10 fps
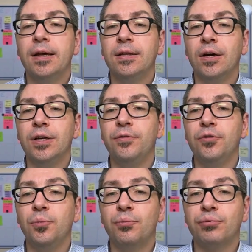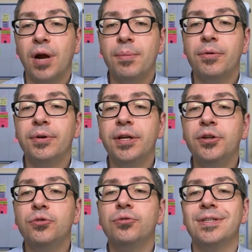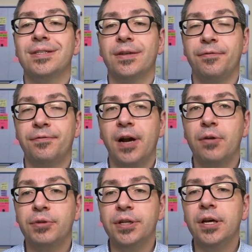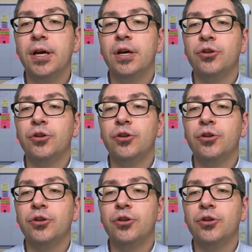Now, if you primarily use Safari,